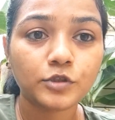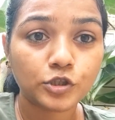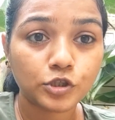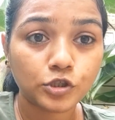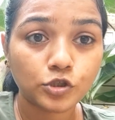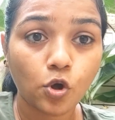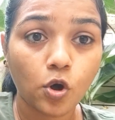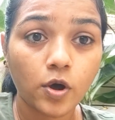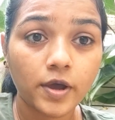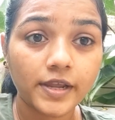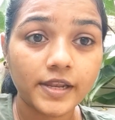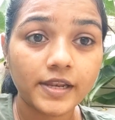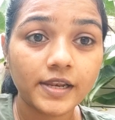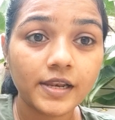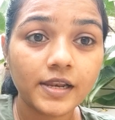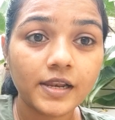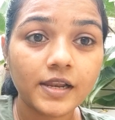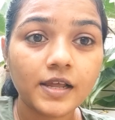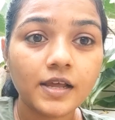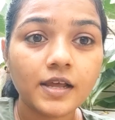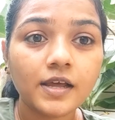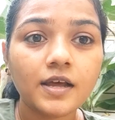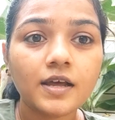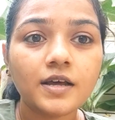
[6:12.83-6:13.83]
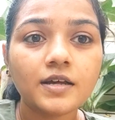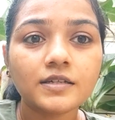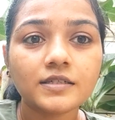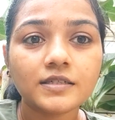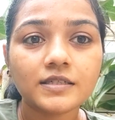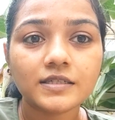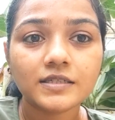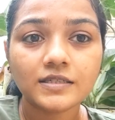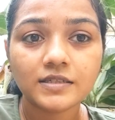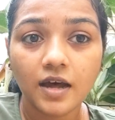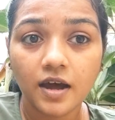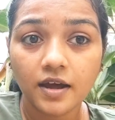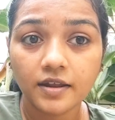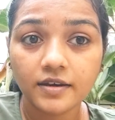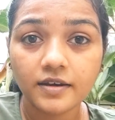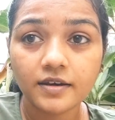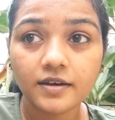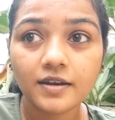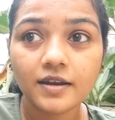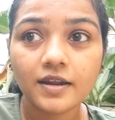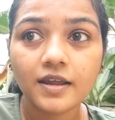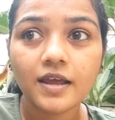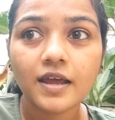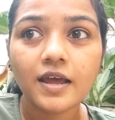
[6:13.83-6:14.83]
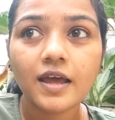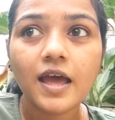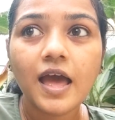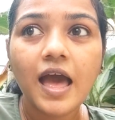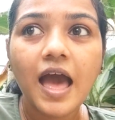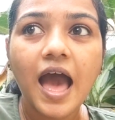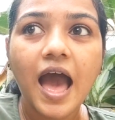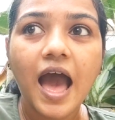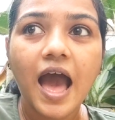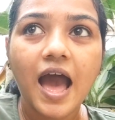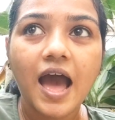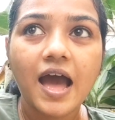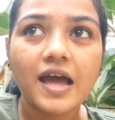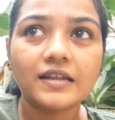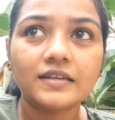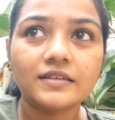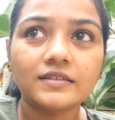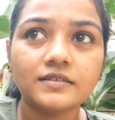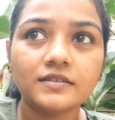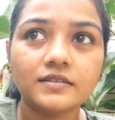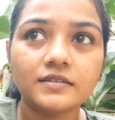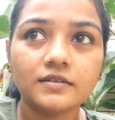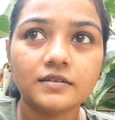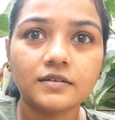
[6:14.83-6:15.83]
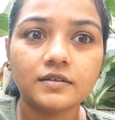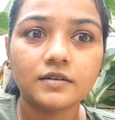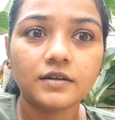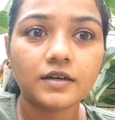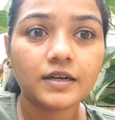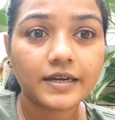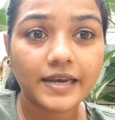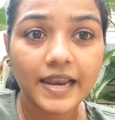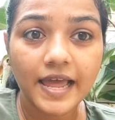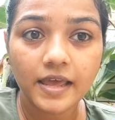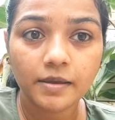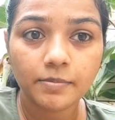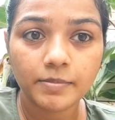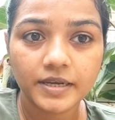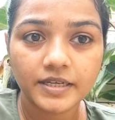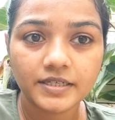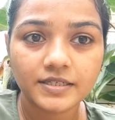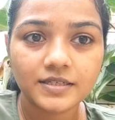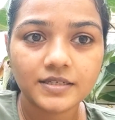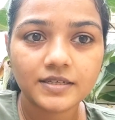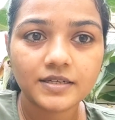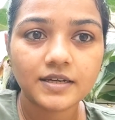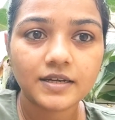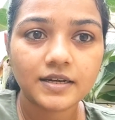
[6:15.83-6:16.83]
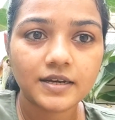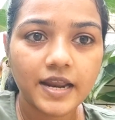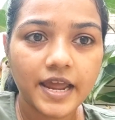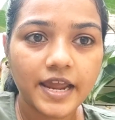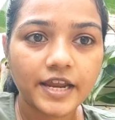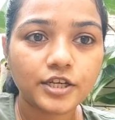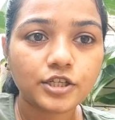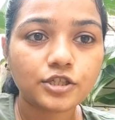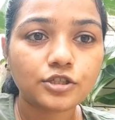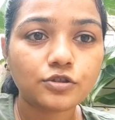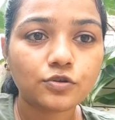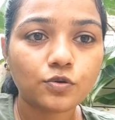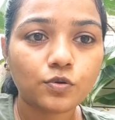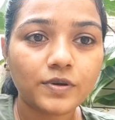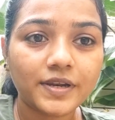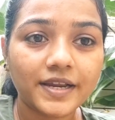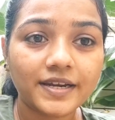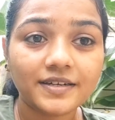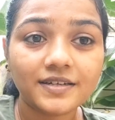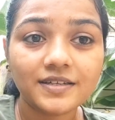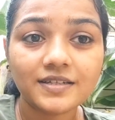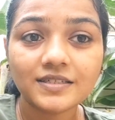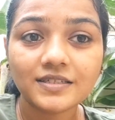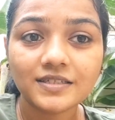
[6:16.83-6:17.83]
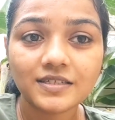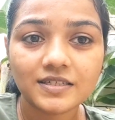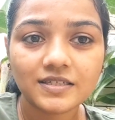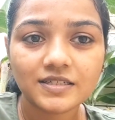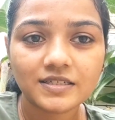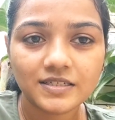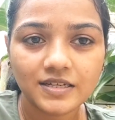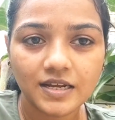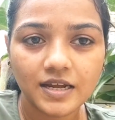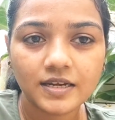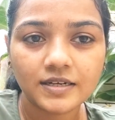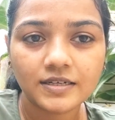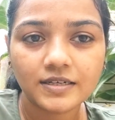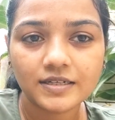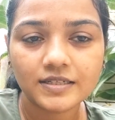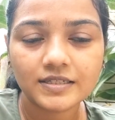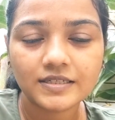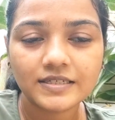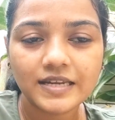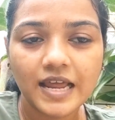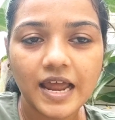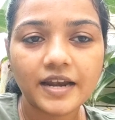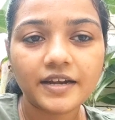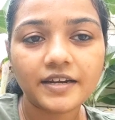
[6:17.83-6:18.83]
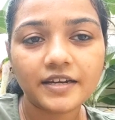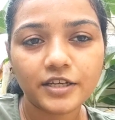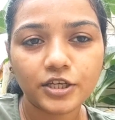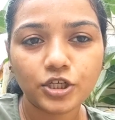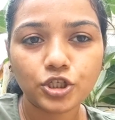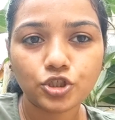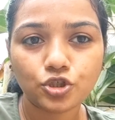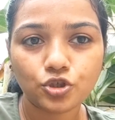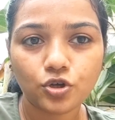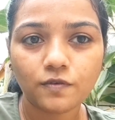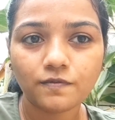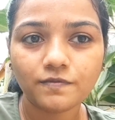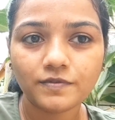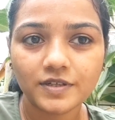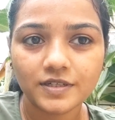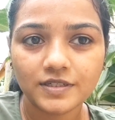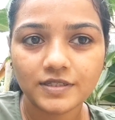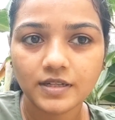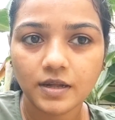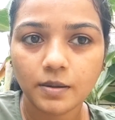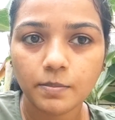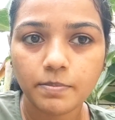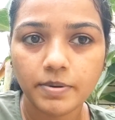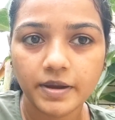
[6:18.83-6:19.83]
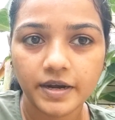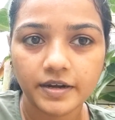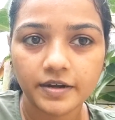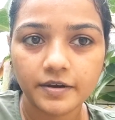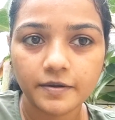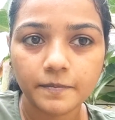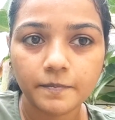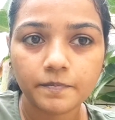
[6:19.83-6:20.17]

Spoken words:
soil, sun, and climate, right? So let us just understand each of this a bit.